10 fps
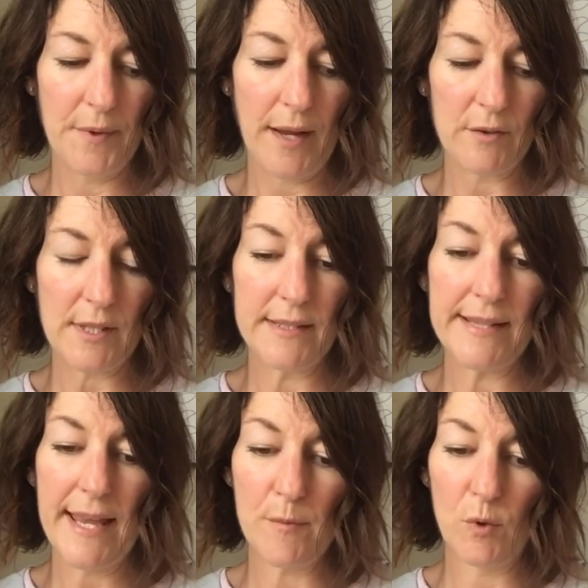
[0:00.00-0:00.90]
without a
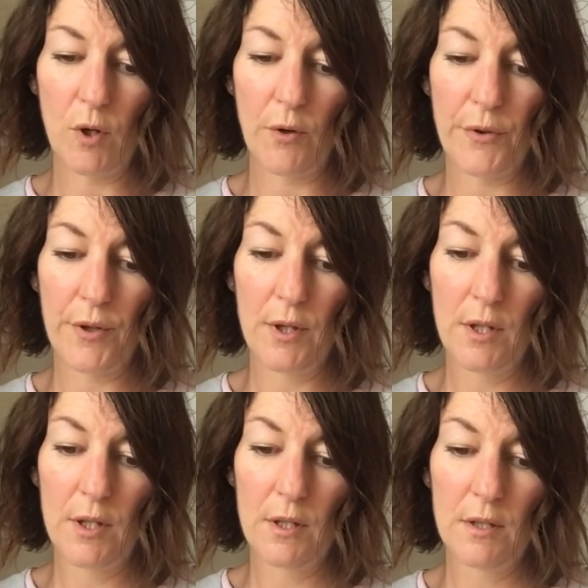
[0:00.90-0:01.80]
tablecloth."
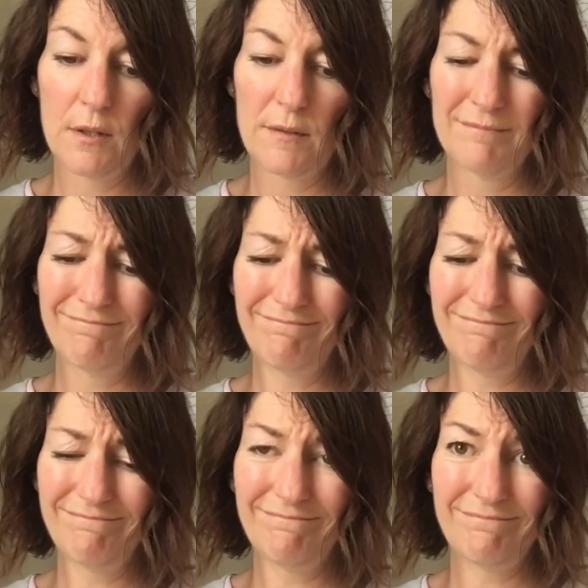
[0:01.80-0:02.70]

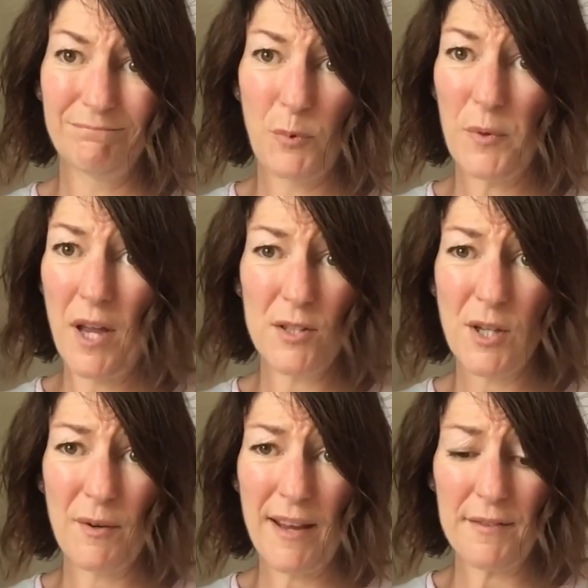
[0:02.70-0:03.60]
But we
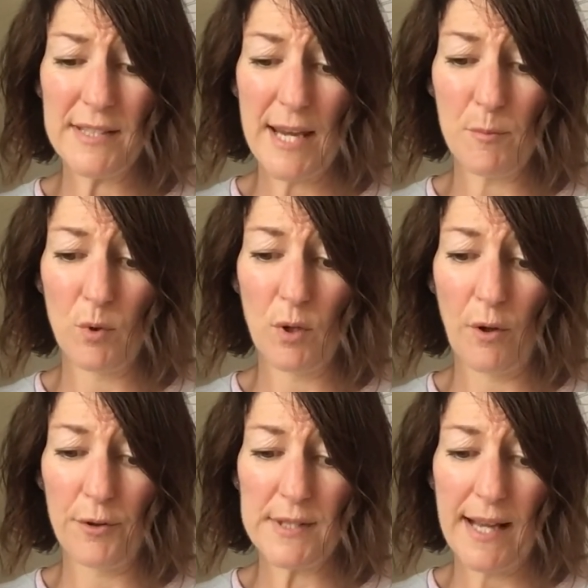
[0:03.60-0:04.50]
don't have a
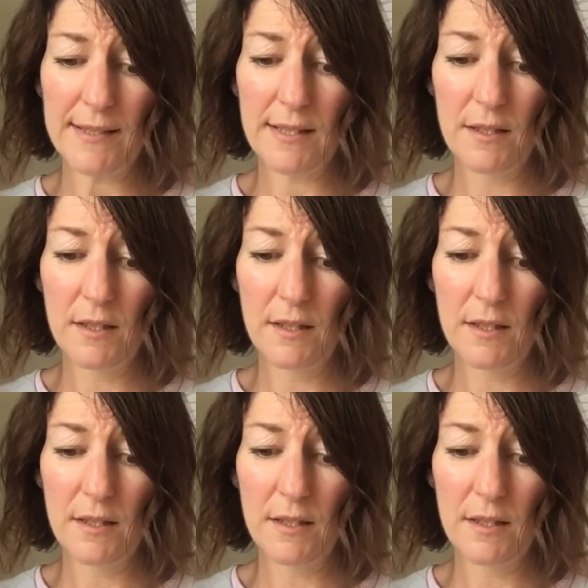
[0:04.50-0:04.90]
tablecloth, Dad."